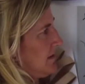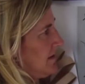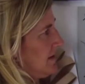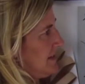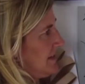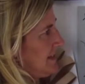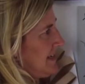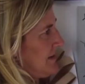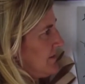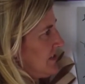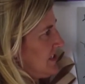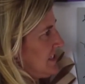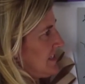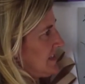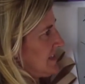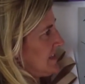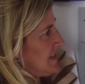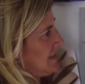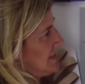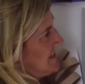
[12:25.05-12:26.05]
Is that what
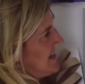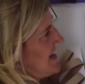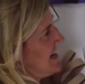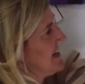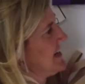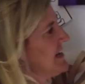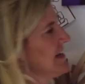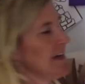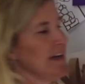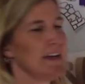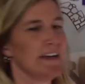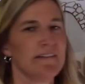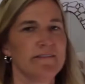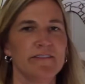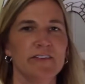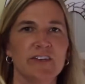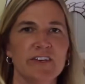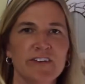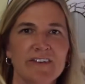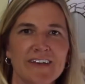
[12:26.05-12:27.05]
Jesus is saying? If
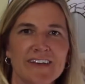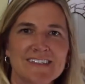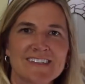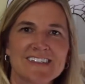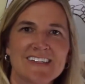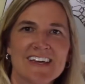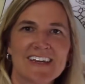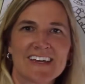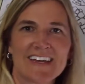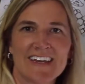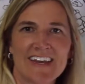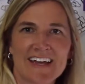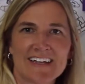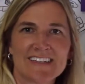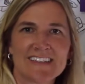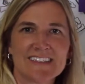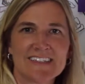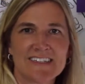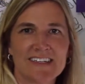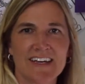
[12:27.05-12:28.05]
you stay
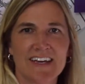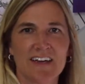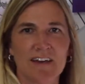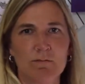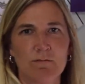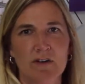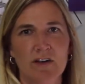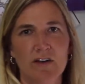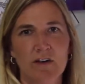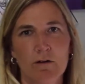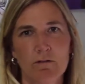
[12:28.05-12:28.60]
connected to him,